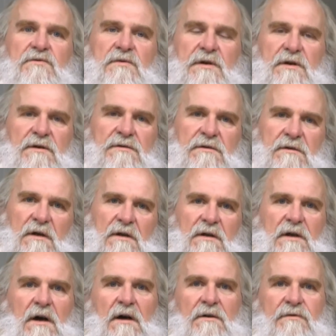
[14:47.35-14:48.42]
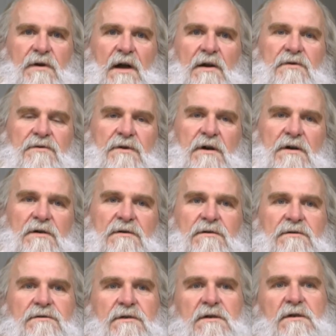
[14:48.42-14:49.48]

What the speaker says: We use a lot of contract truckers.